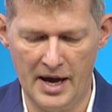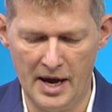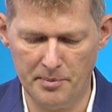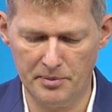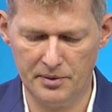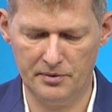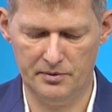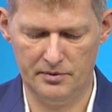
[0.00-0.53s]

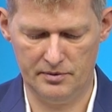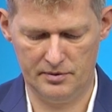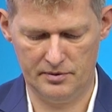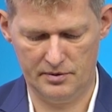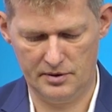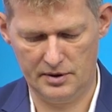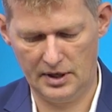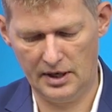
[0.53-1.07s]
app
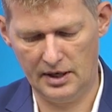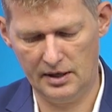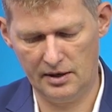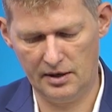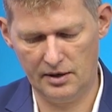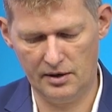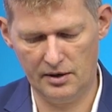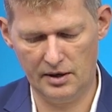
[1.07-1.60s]
in
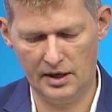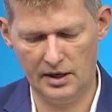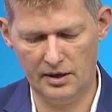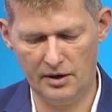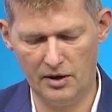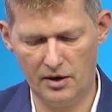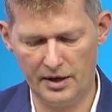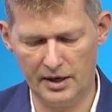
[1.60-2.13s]

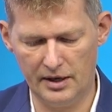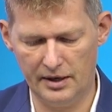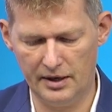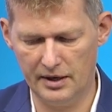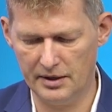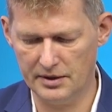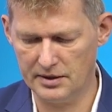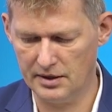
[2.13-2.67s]
Log
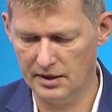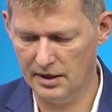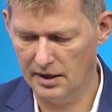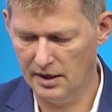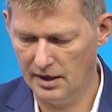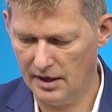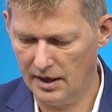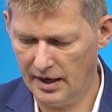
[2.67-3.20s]
Analytics,
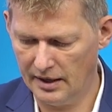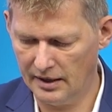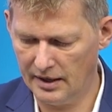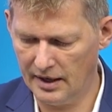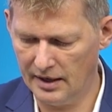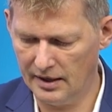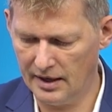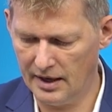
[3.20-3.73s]
and
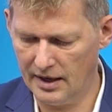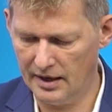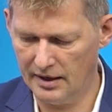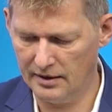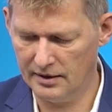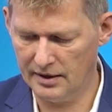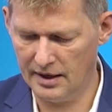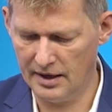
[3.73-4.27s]
then they